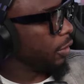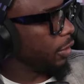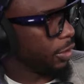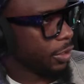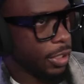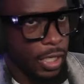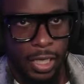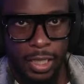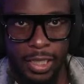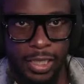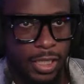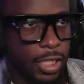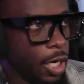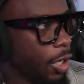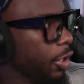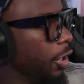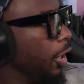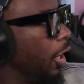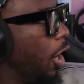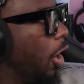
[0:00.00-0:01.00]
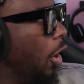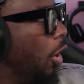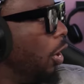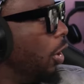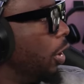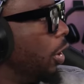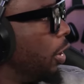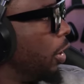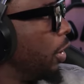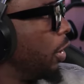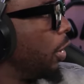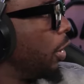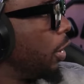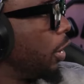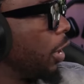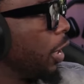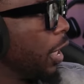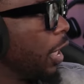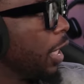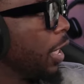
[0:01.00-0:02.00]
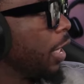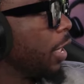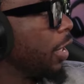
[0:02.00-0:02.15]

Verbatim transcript: At be, least learn be the a, law. Be, yeah, be a.